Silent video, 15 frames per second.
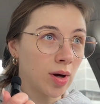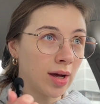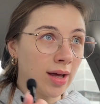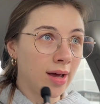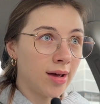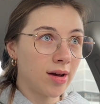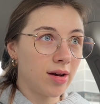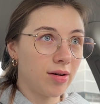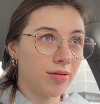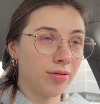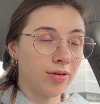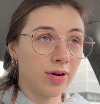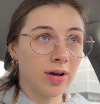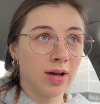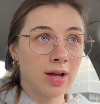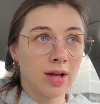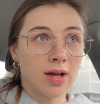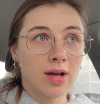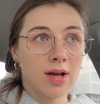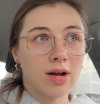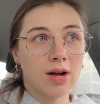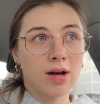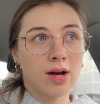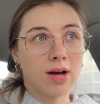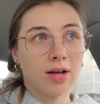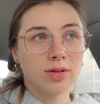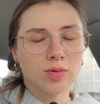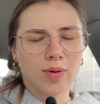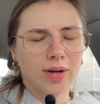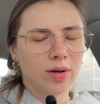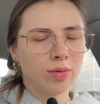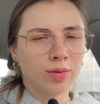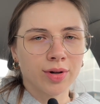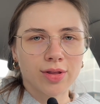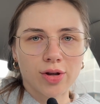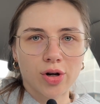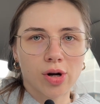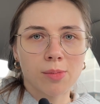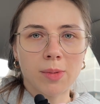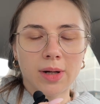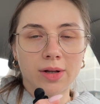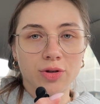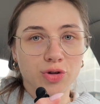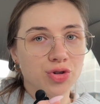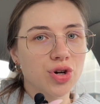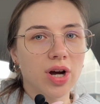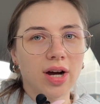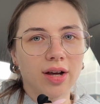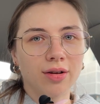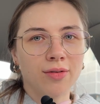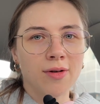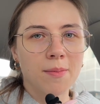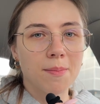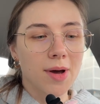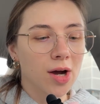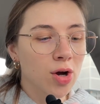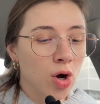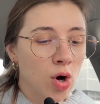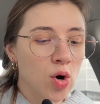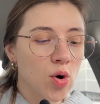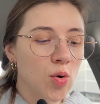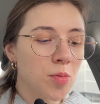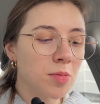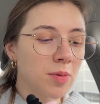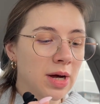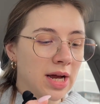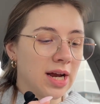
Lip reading: I have a 20 or 30-minute drive back home,